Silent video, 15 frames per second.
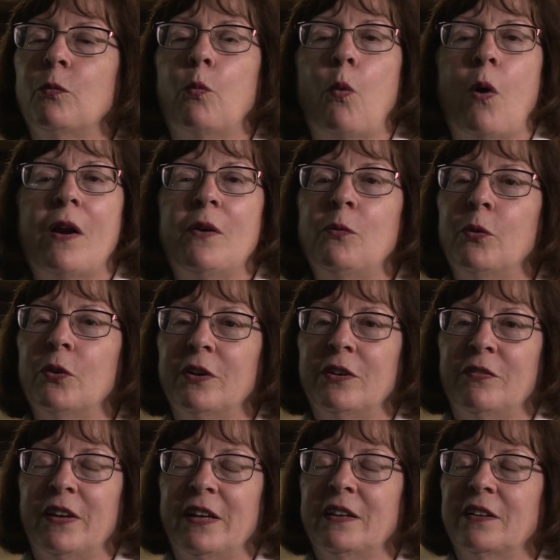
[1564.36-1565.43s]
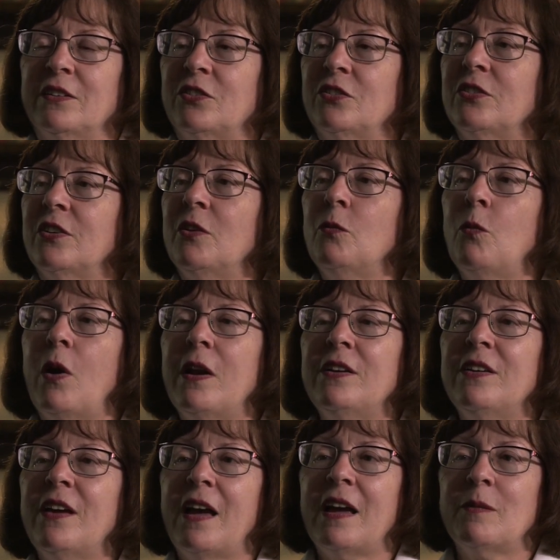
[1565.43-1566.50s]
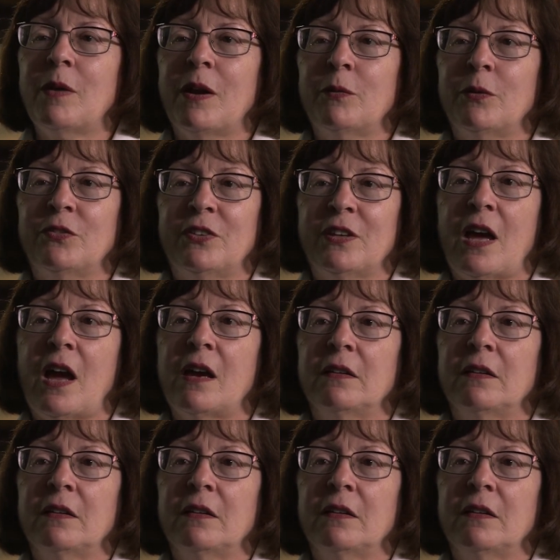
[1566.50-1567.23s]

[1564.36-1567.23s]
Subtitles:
one word of English. And one time I was